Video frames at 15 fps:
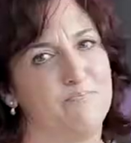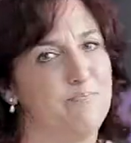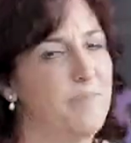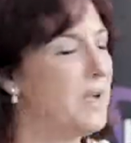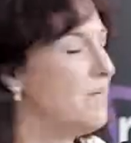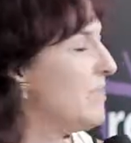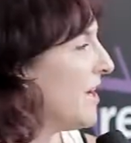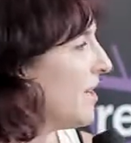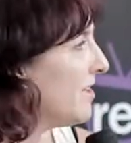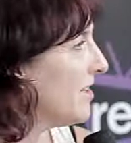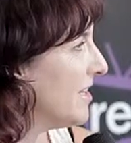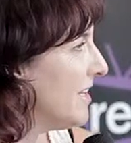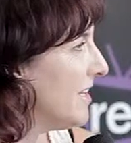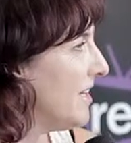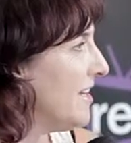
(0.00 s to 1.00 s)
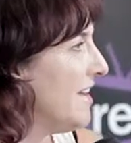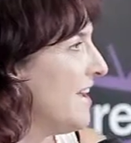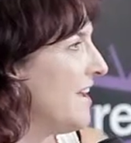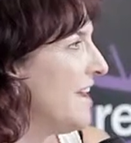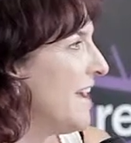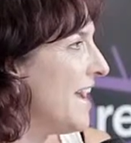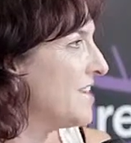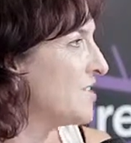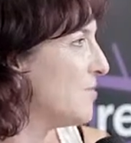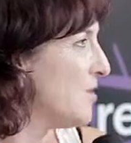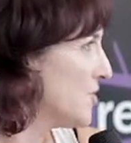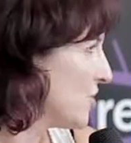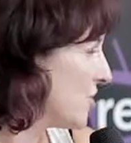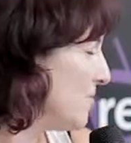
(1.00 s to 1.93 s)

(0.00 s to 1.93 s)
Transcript: Ben Bailey. And it's a bunch of